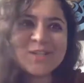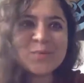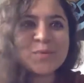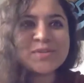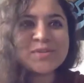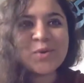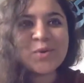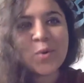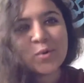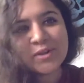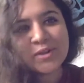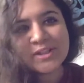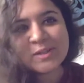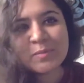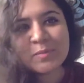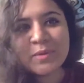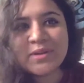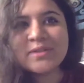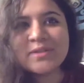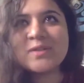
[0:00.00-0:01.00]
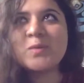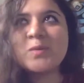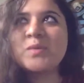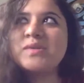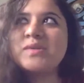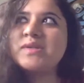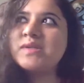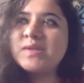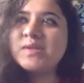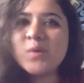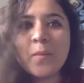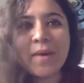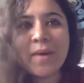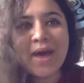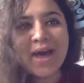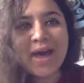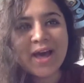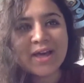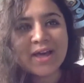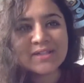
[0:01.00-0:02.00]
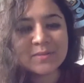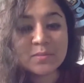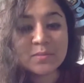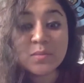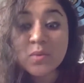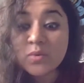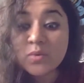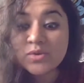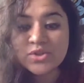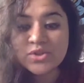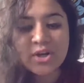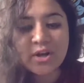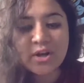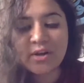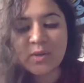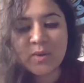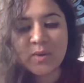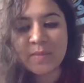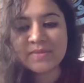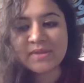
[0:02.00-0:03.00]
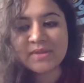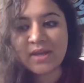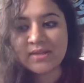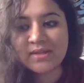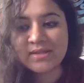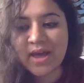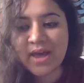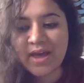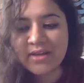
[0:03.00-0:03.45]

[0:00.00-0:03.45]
the whole experience was so bad. Most charity websites